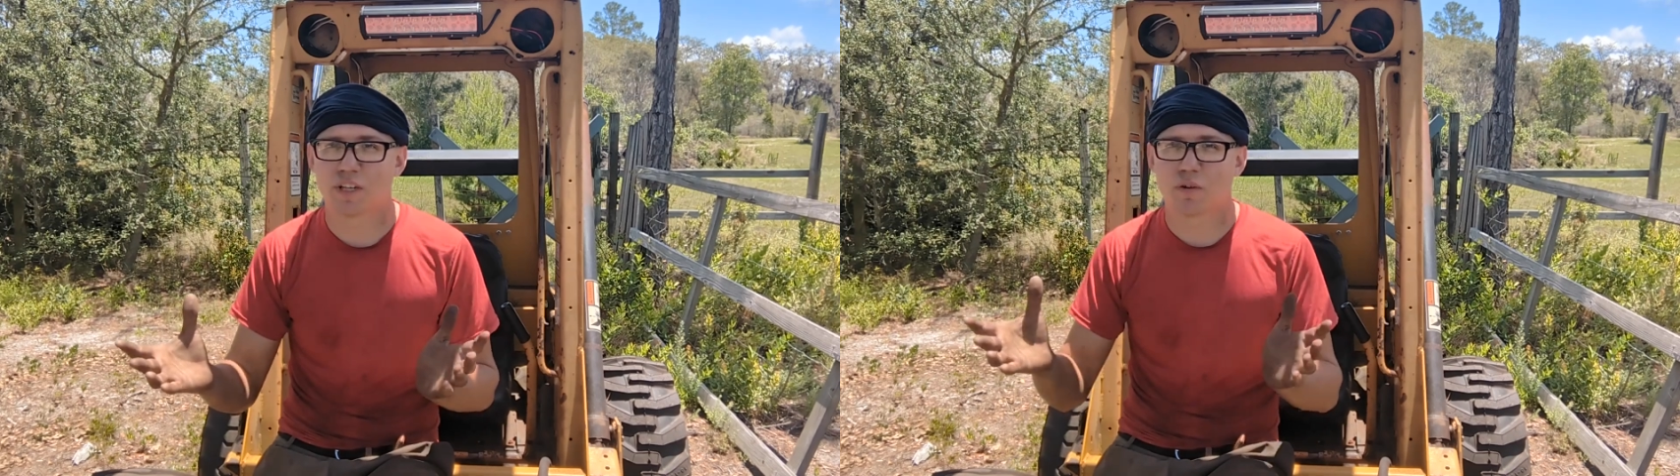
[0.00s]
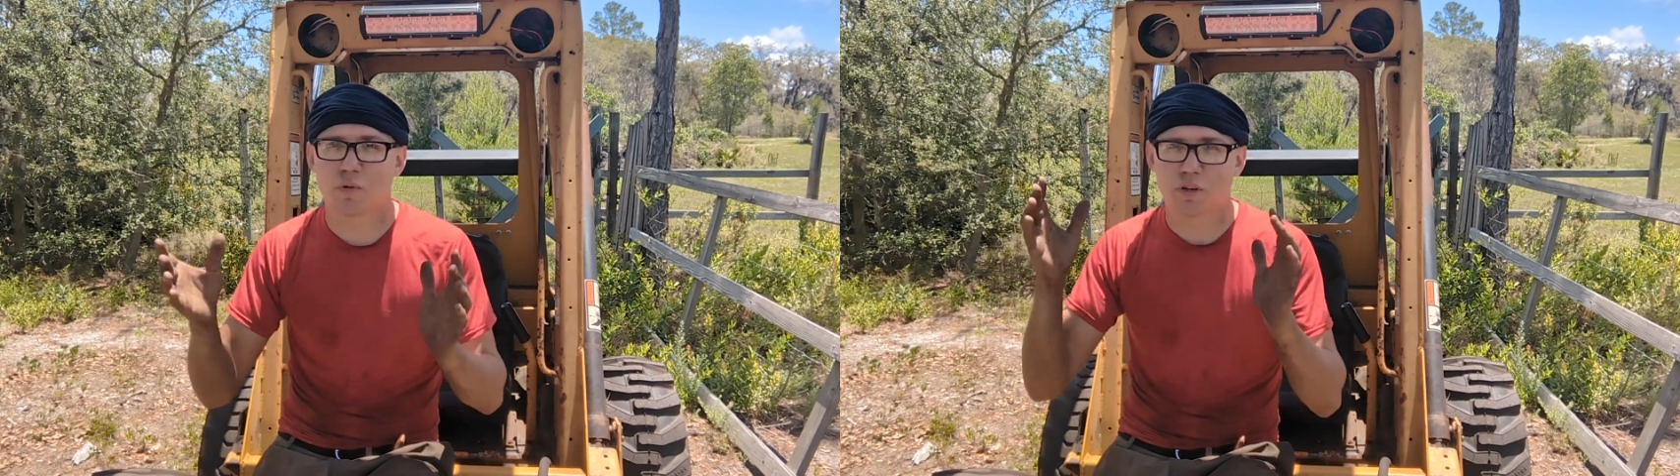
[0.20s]

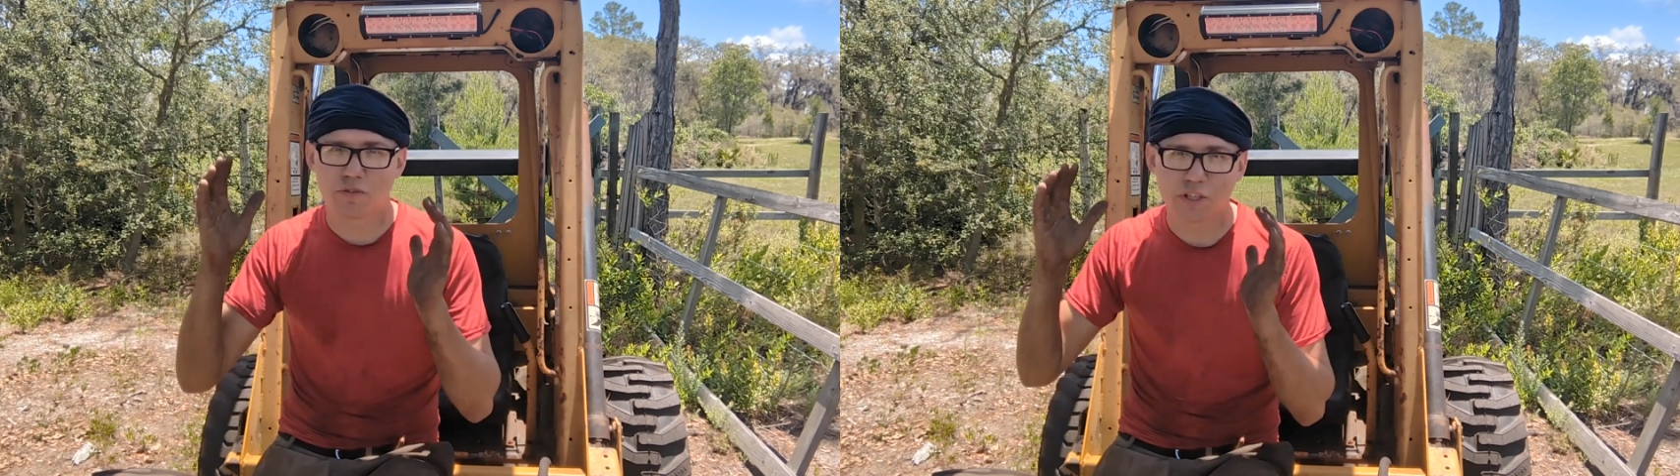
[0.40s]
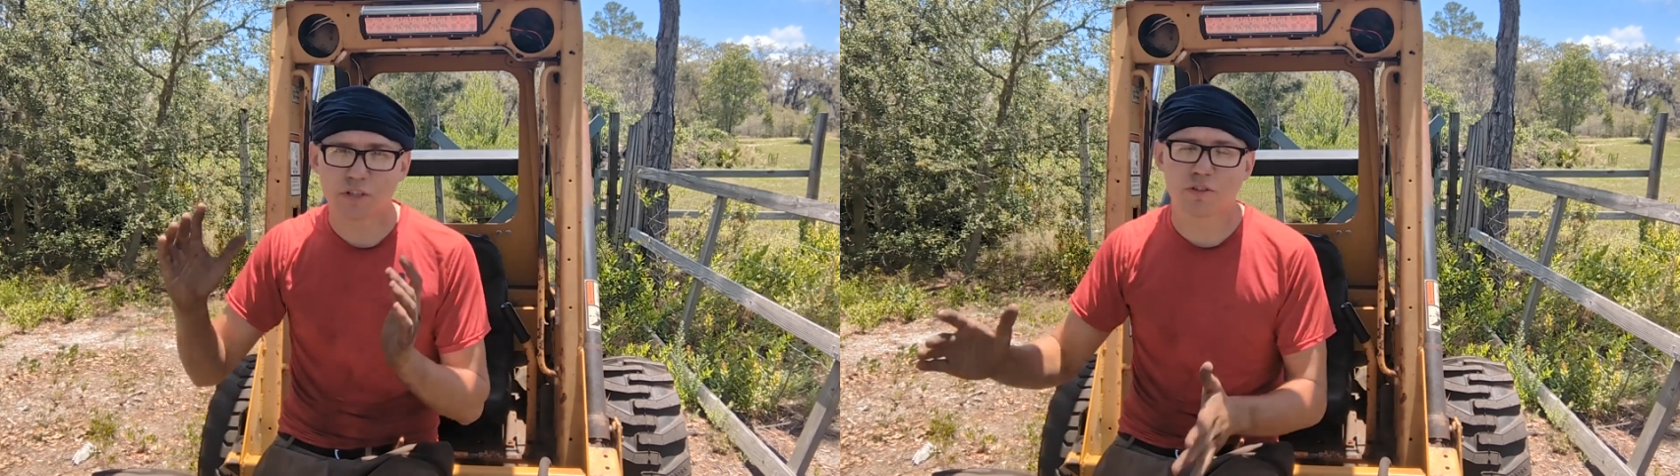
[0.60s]
that I want to
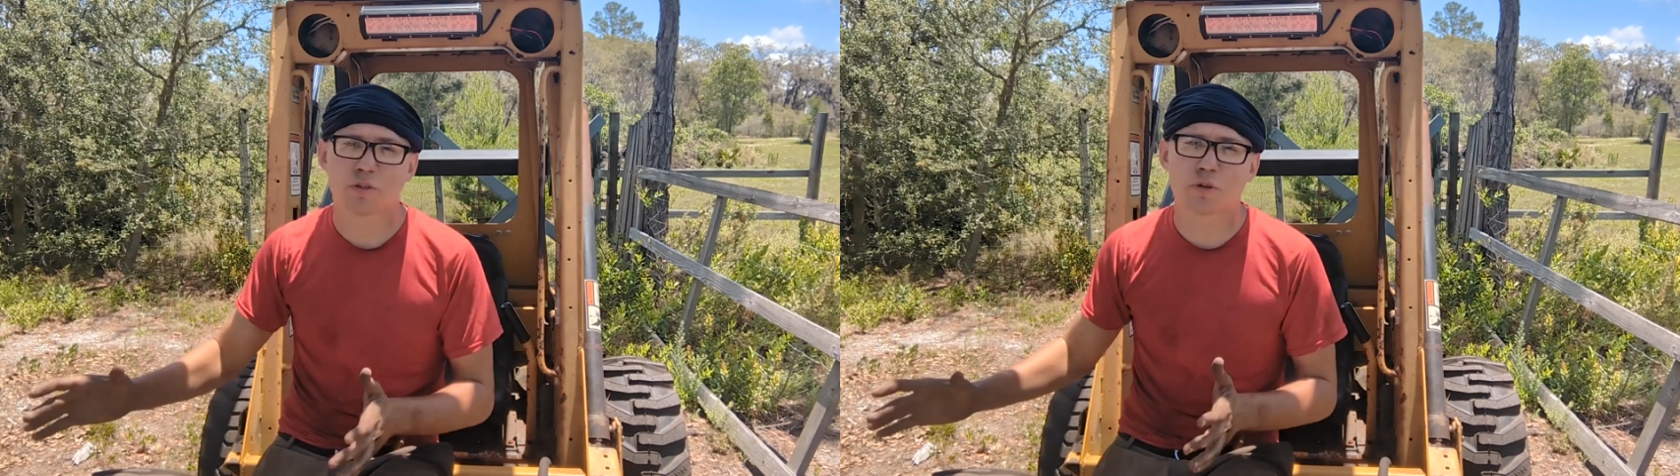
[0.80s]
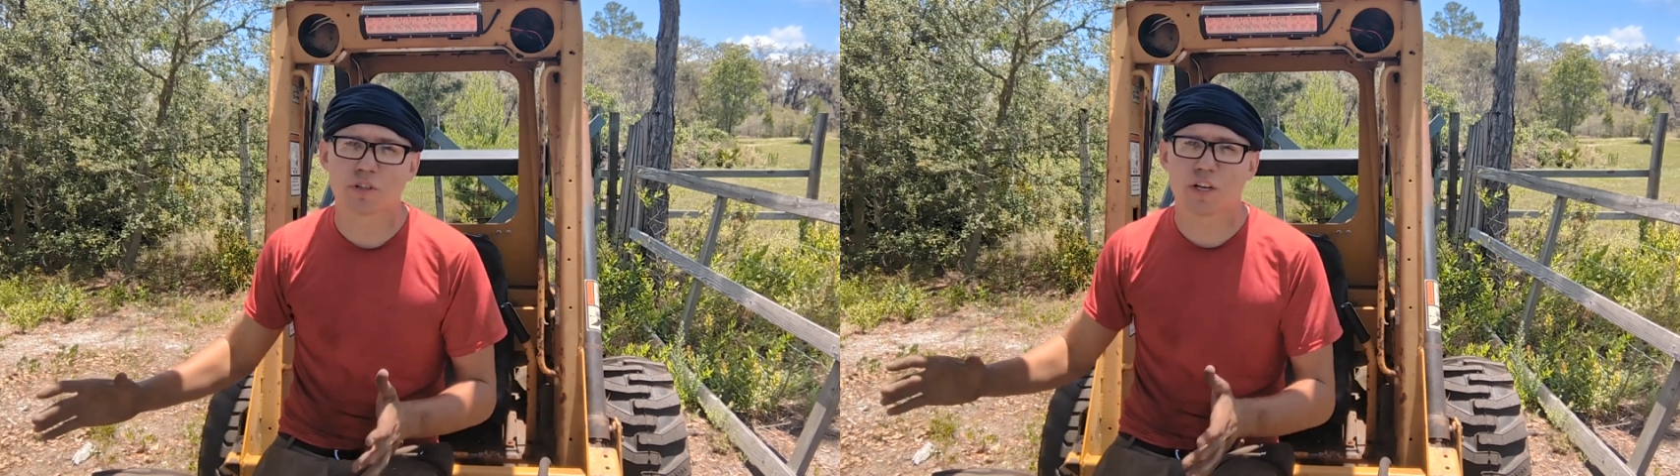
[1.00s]
neatly
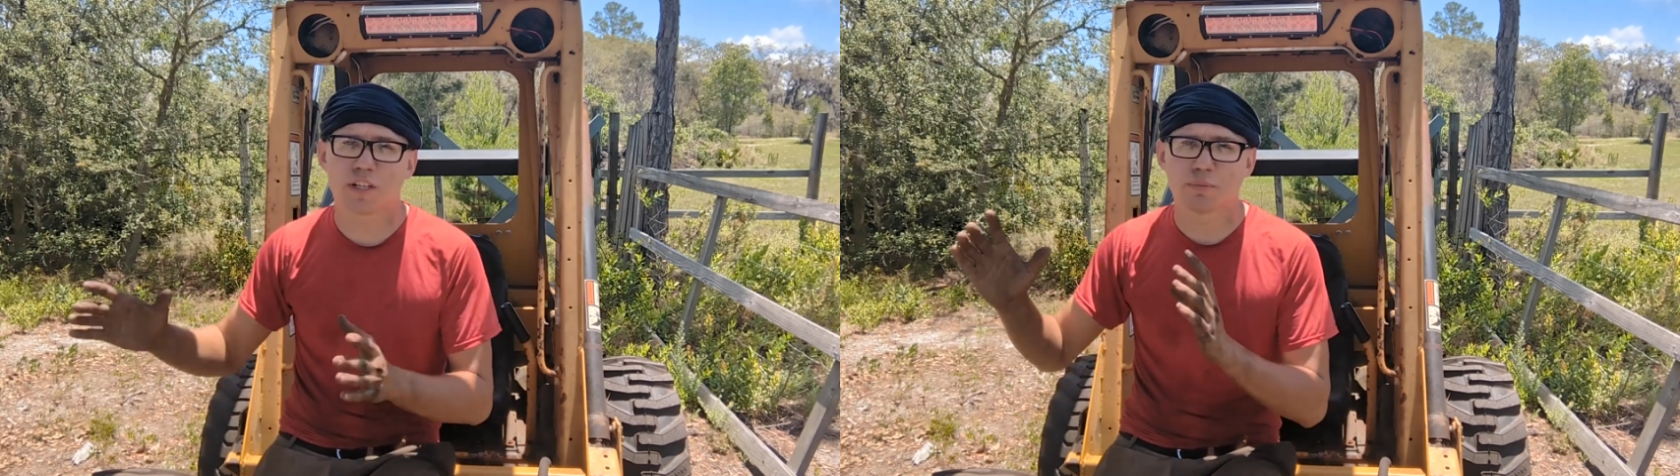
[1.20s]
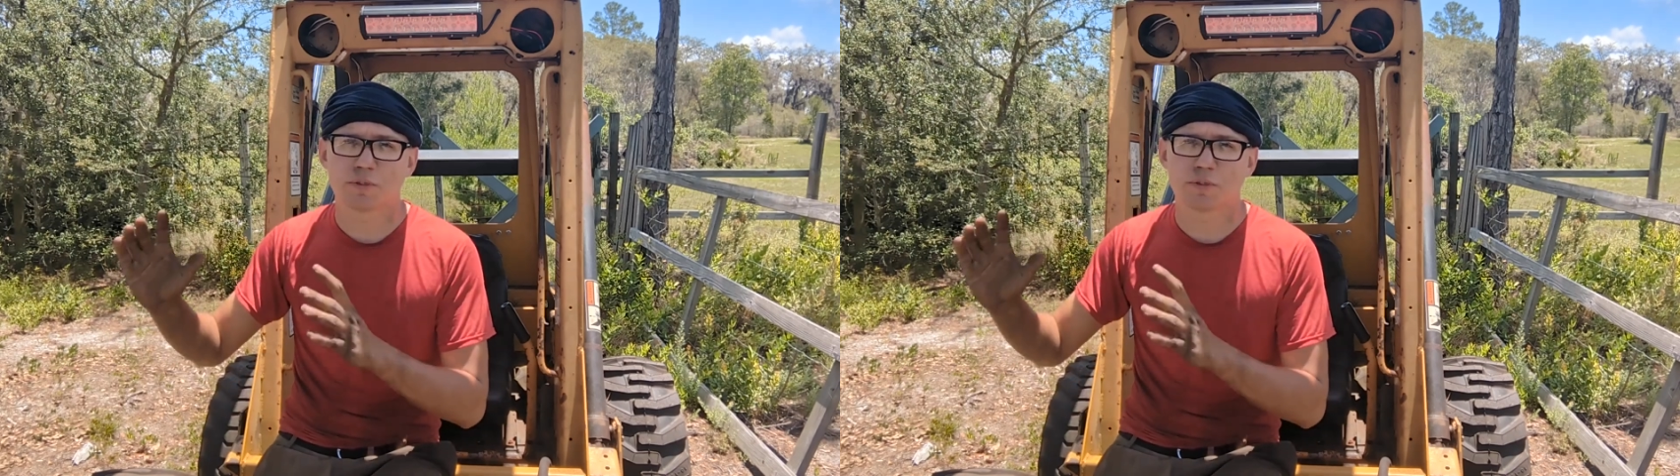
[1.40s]
organize,